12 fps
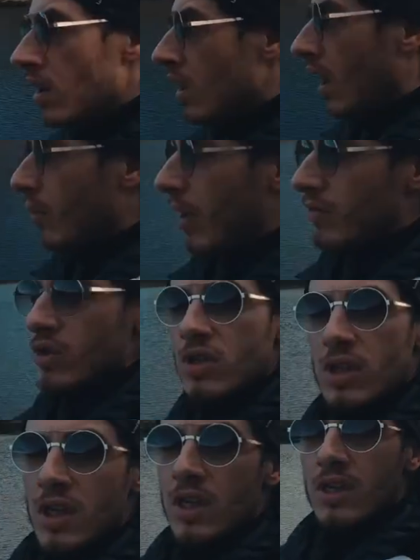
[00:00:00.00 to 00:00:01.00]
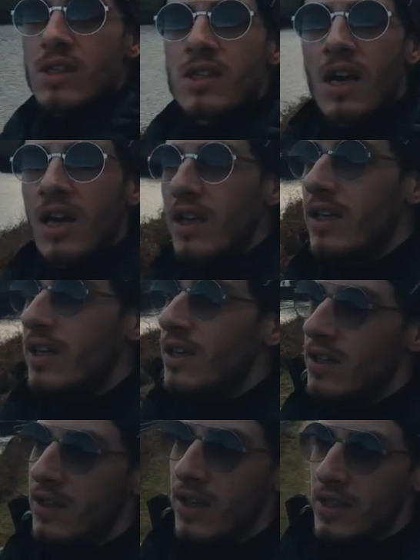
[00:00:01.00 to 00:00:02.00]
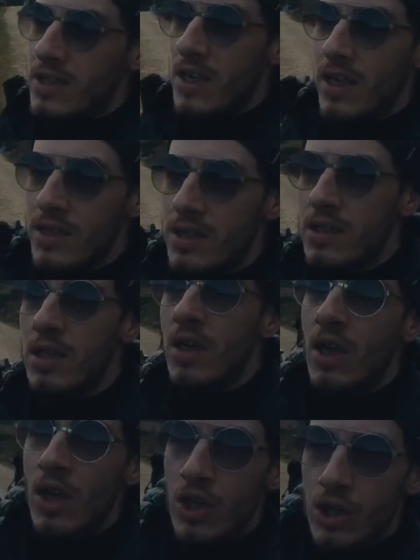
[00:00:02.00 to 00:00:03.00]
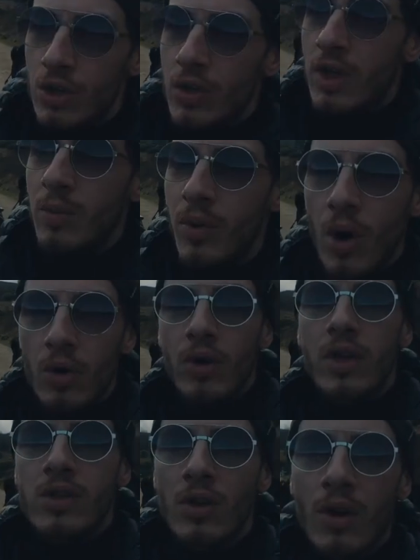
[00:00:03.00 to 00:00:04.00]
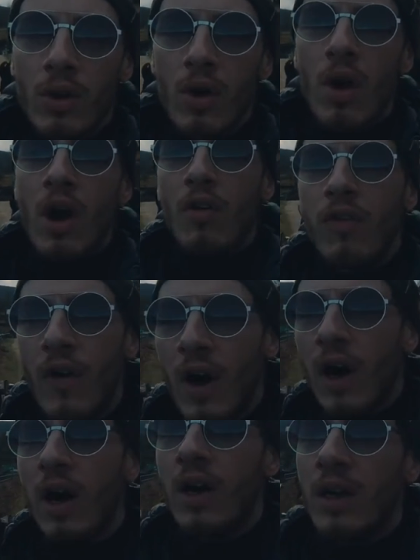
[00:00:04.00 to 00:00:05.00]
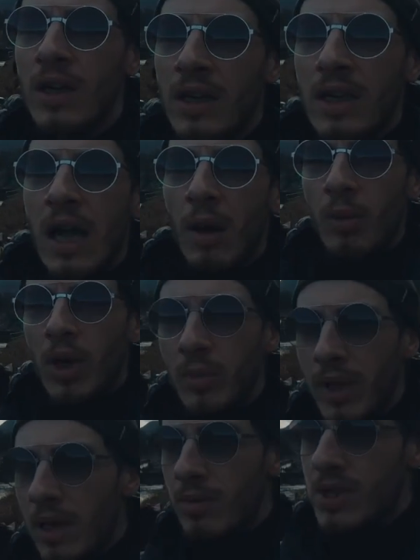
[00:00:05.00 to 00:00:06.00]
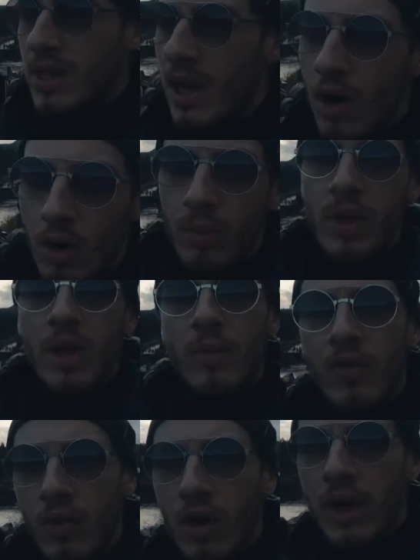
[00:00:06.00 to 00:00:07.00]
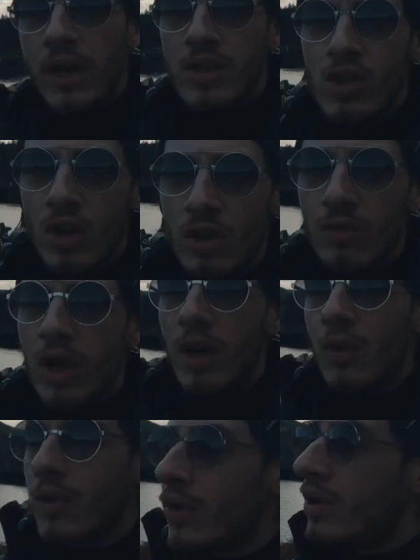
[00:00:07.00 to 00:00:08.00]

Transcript: I've just seen a sign that says shooting in progress, so I don't know how far I'm going to be able to get up here before I get turned round,